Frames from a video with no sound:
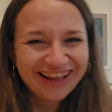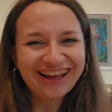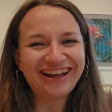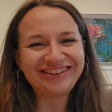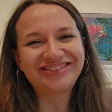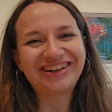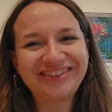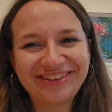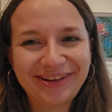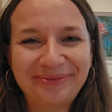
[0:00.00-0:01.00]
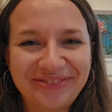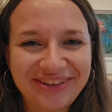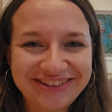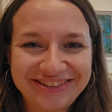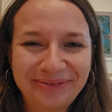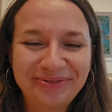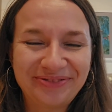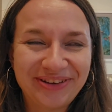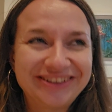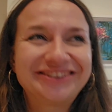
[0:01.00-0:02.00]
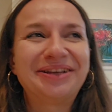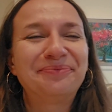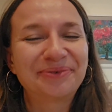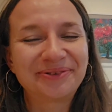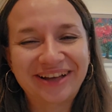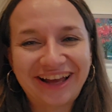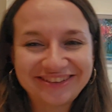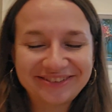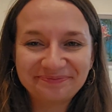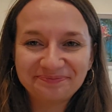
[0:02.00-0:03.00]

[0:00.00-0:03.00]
I try to keep things simple, guys.